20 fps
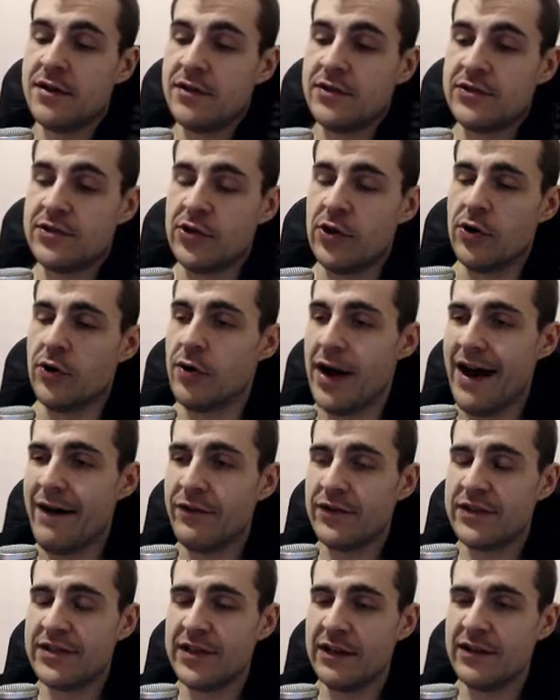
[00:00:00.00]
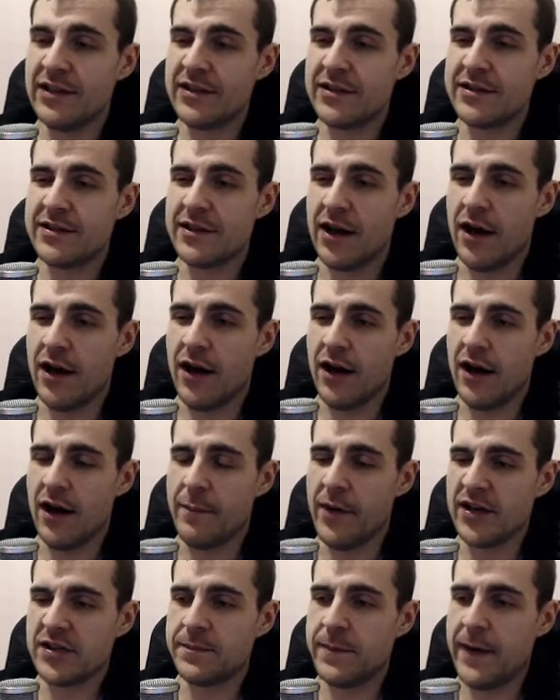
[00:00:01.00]
So, I would say this is a
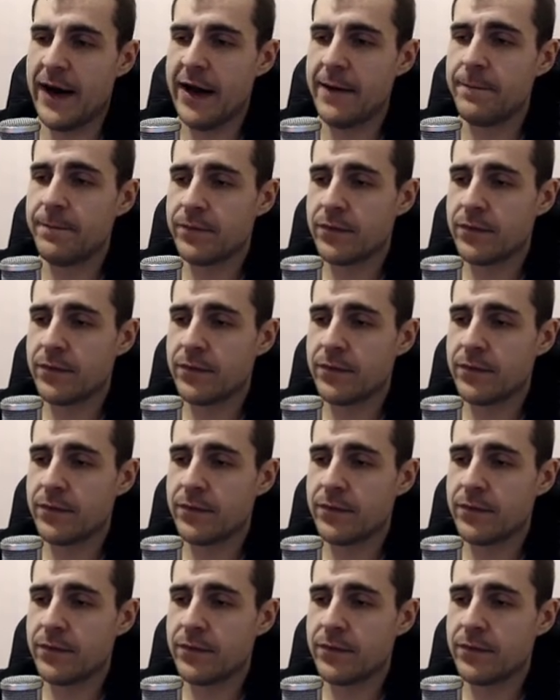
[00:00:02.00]
must buy.